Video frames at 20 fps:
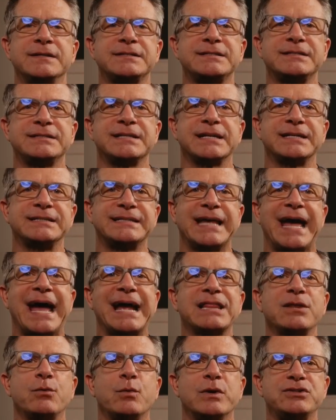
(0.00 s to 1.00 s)
is
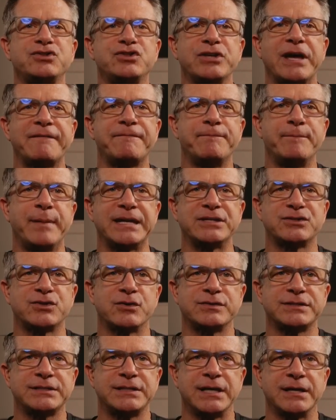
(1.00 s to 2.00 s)
exactly what Jeff
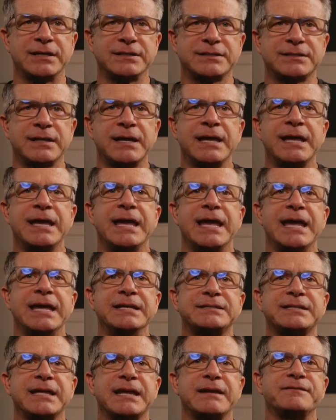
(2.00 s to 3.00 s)
Bezos does.
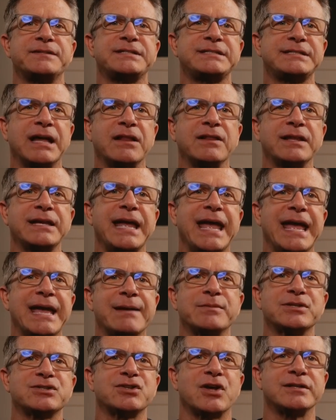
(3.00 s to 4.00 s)
Instead of selling
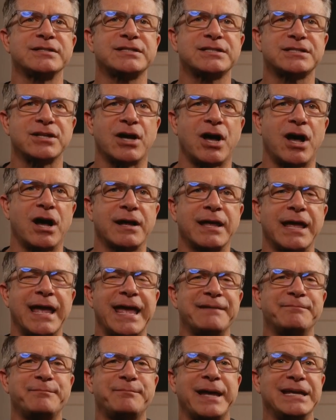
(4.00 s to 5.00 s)
Amazon stock
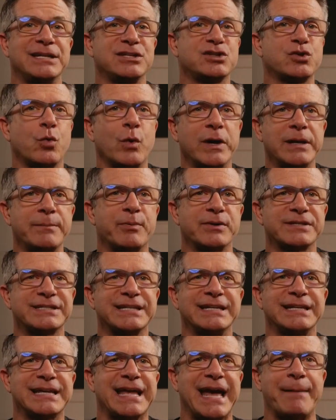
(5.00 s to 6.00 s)
and paying
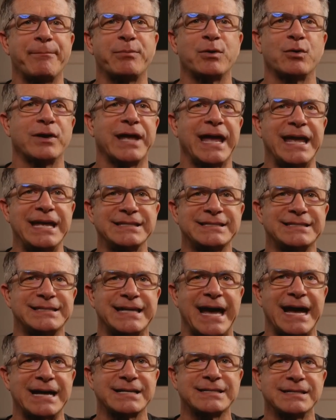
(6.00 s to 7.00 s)
20% capital gains
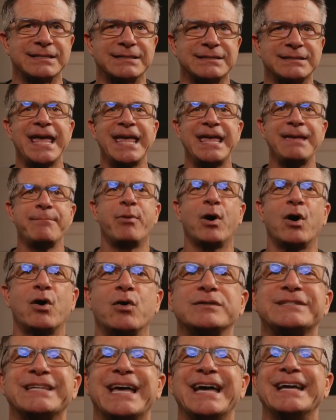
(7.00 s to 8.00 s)
taxes, he
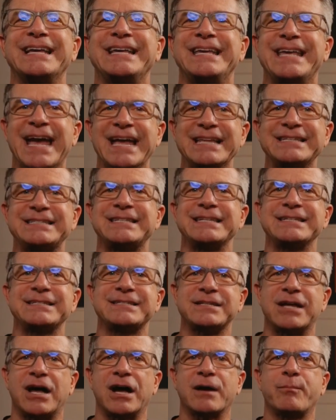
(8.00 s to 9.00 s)
borrows against his
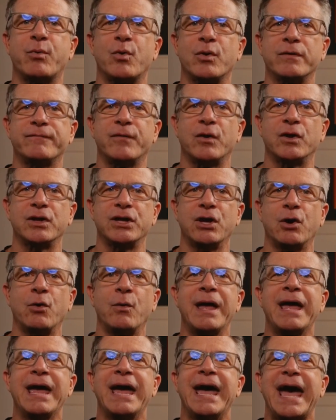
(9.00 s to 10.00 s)
stock
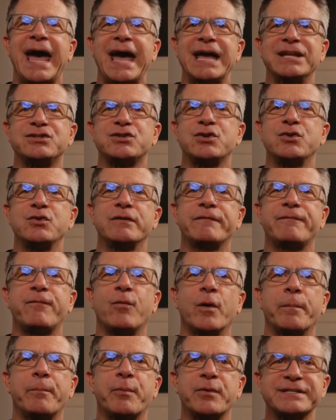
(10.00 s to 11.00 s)
portfolio at 2 to
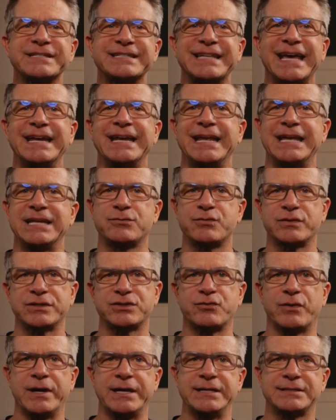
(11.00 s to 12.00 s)
4%
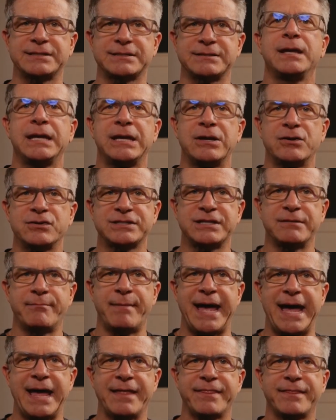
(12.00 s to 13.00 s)
interest rates. Here's the math.